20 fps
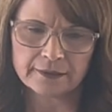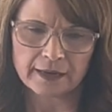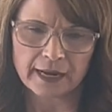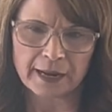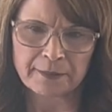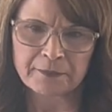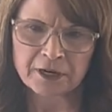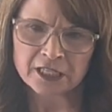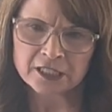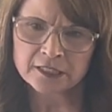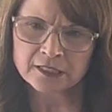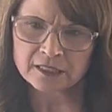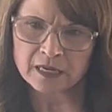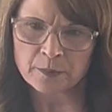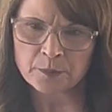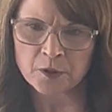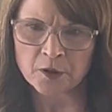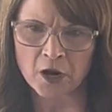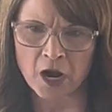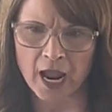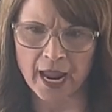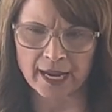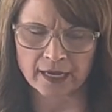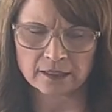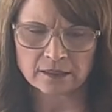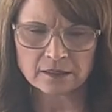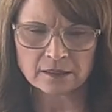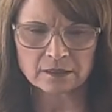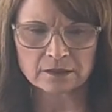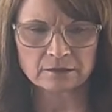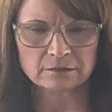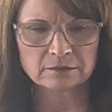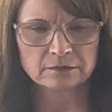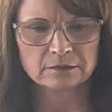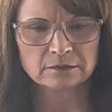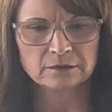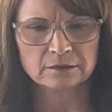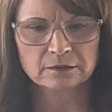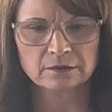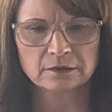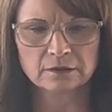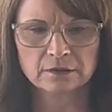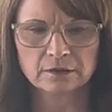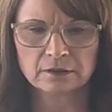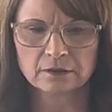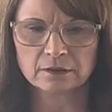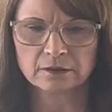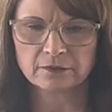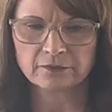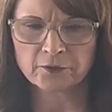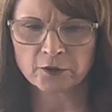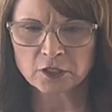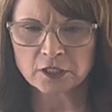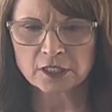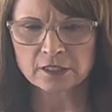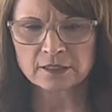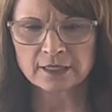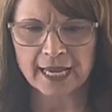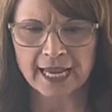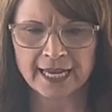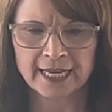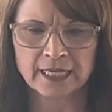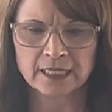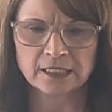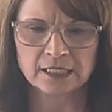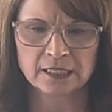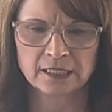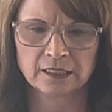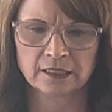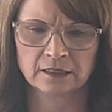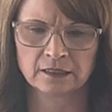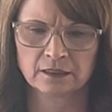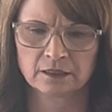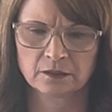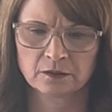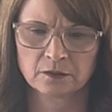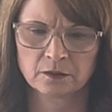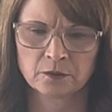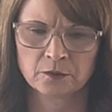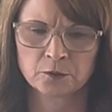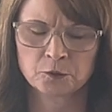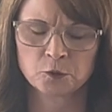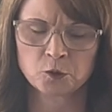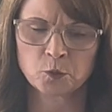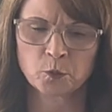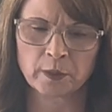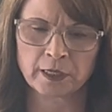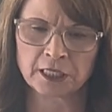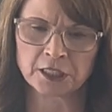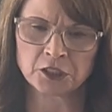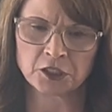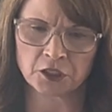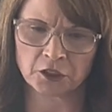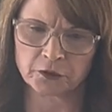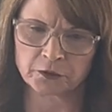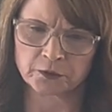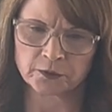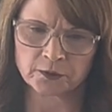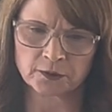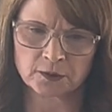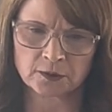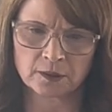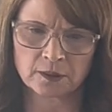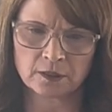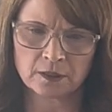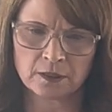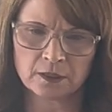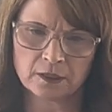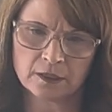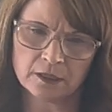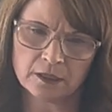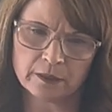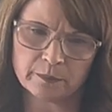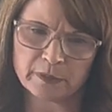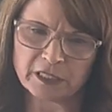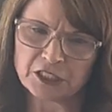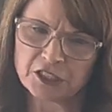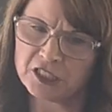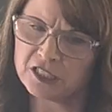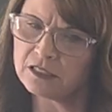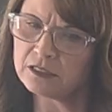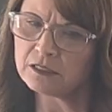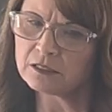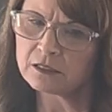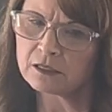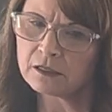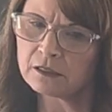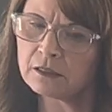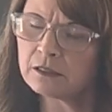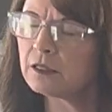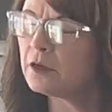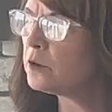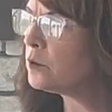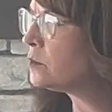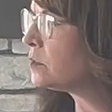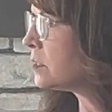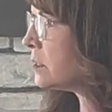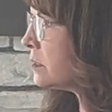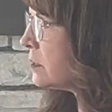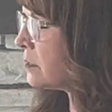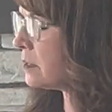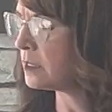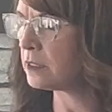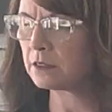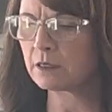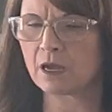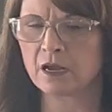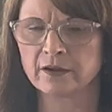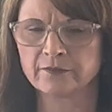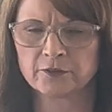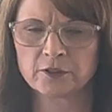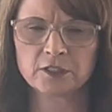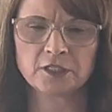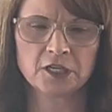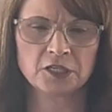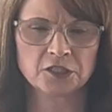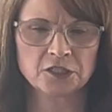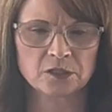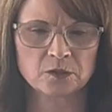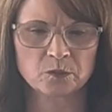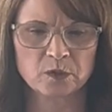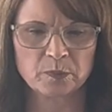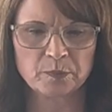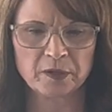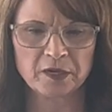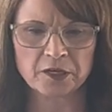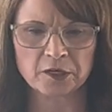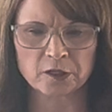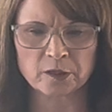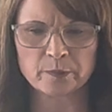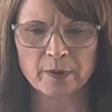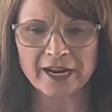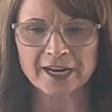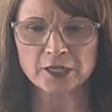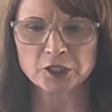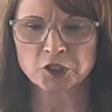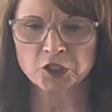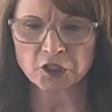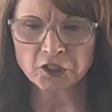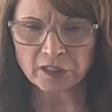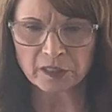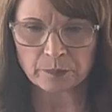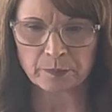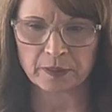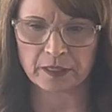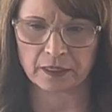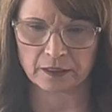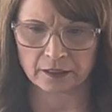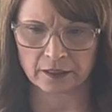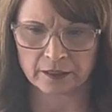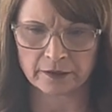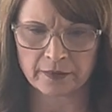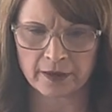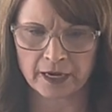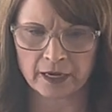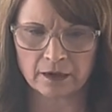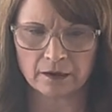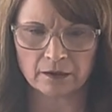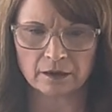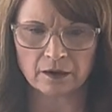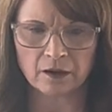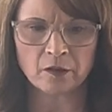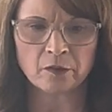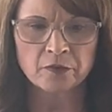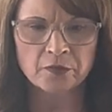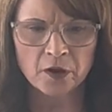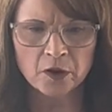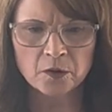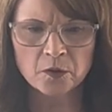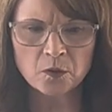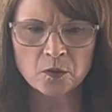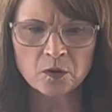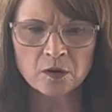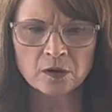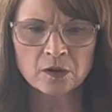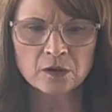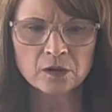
I'm going to summarize verses 18 through 22. But Jesus closes this conversation with Peter by assuring Peter that although